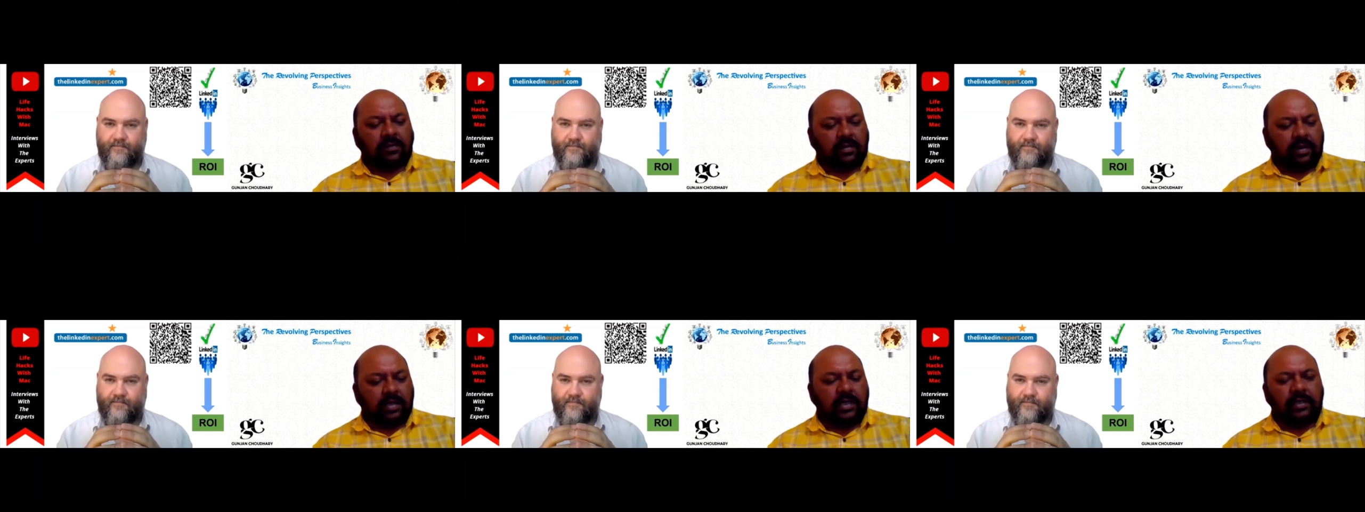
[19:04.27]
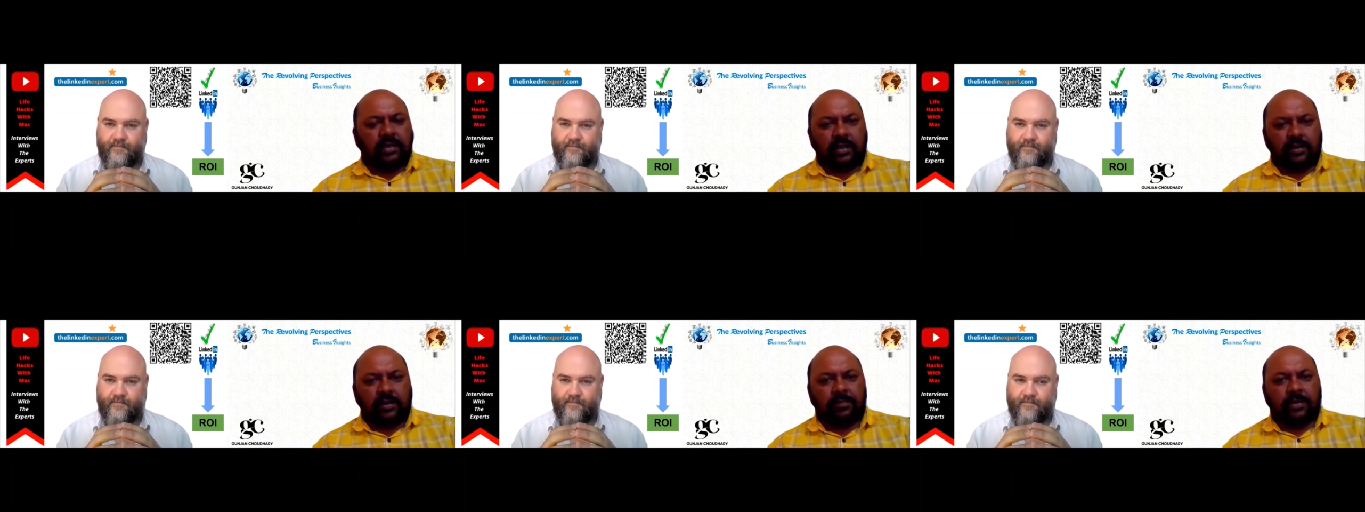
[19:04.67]
Speaker 1: the
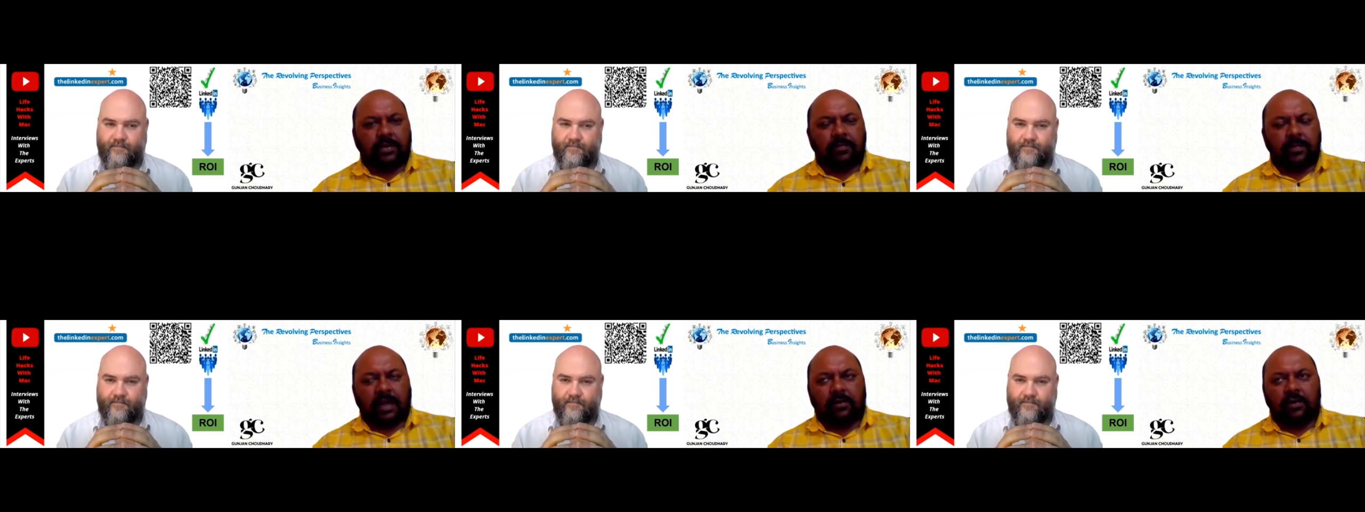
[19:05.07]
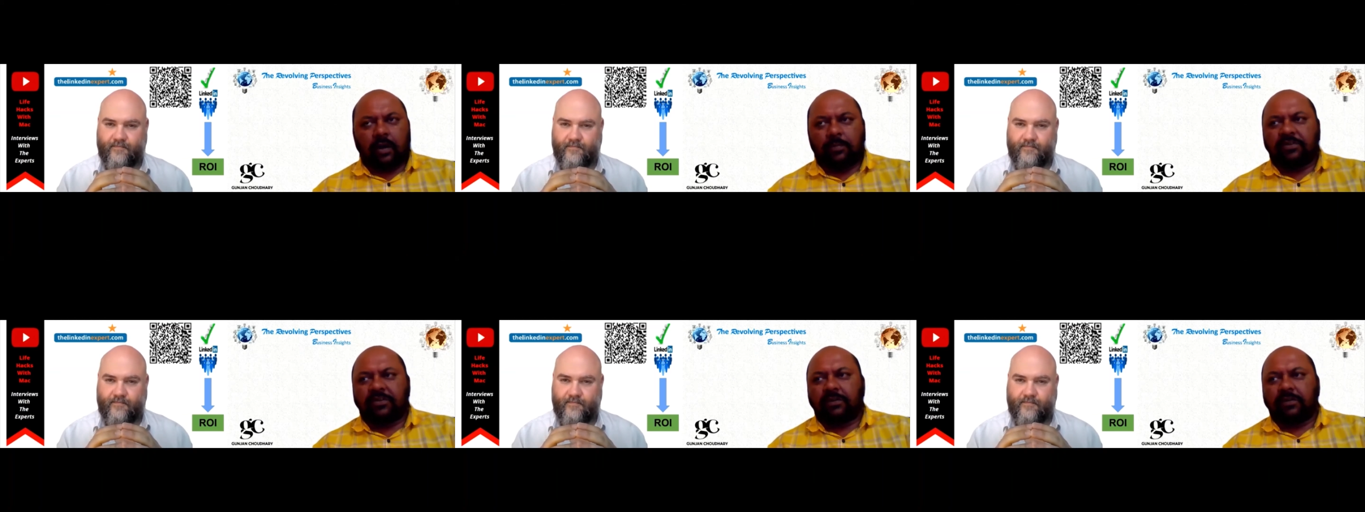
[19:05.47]
LinkedIn expert Mac
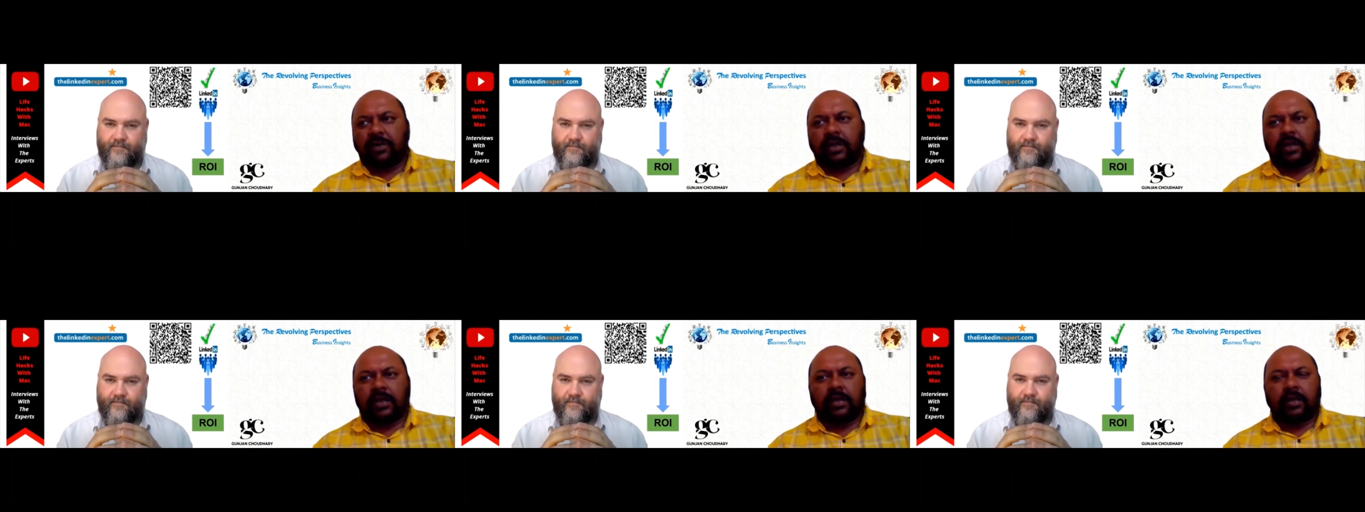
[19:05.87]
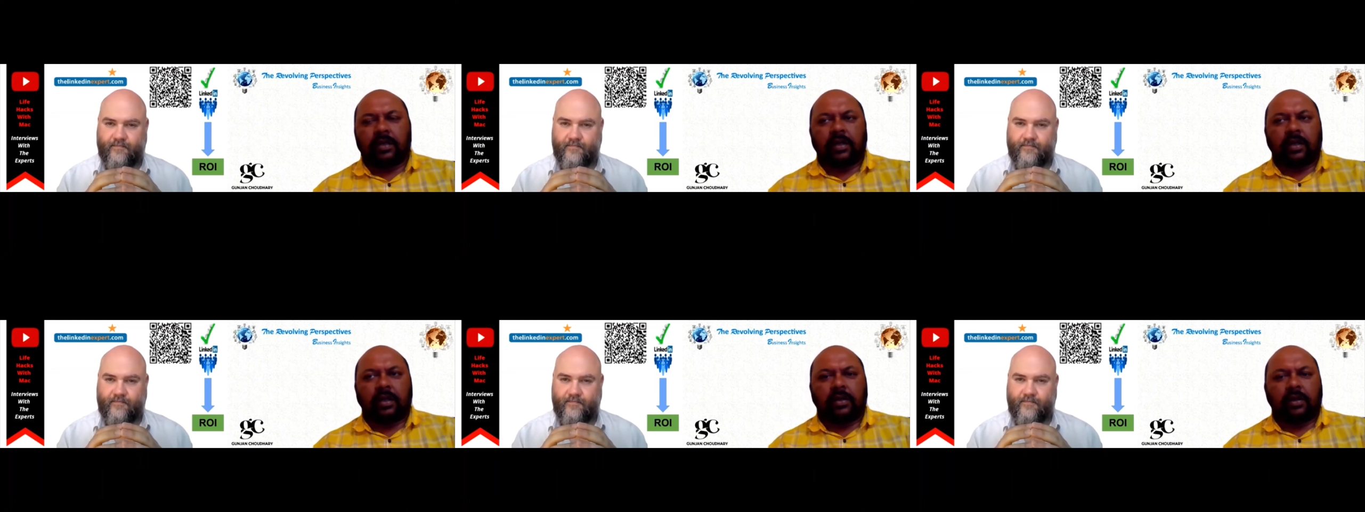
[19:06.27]
Laubscher today,
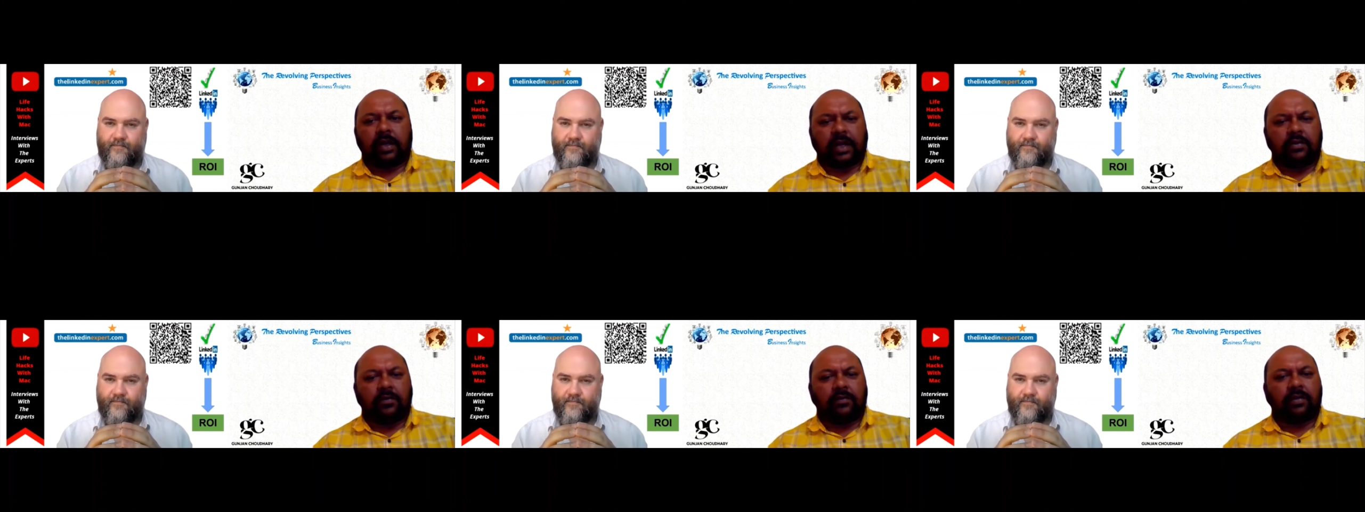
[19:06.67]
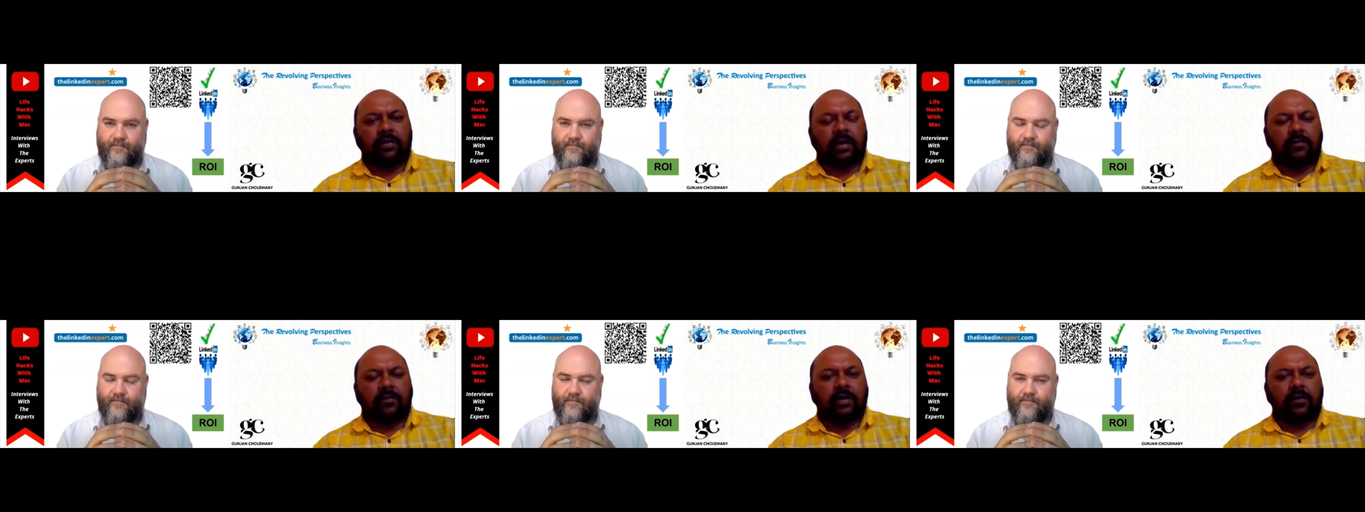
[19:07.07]
can you see
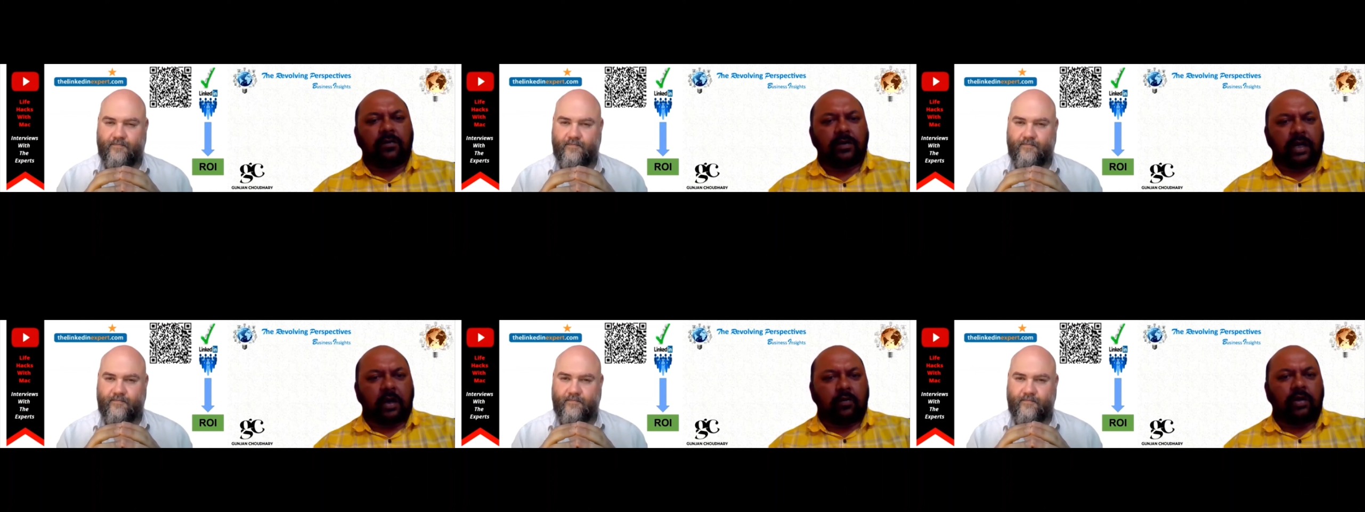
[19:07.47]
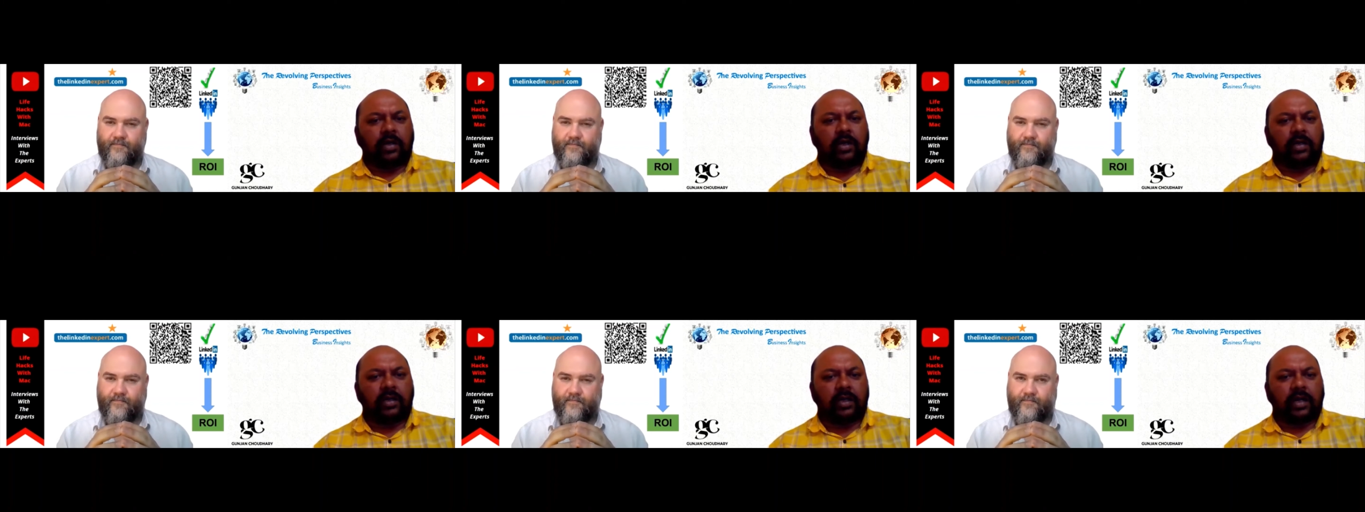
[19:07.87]
a world without
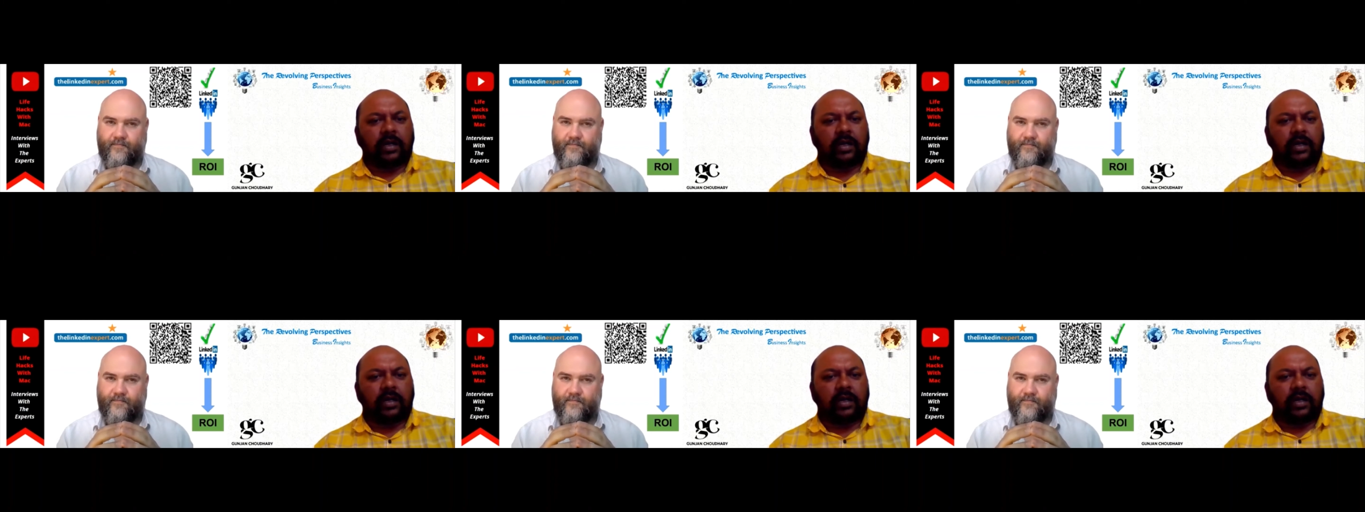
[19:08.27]
LinkedIn?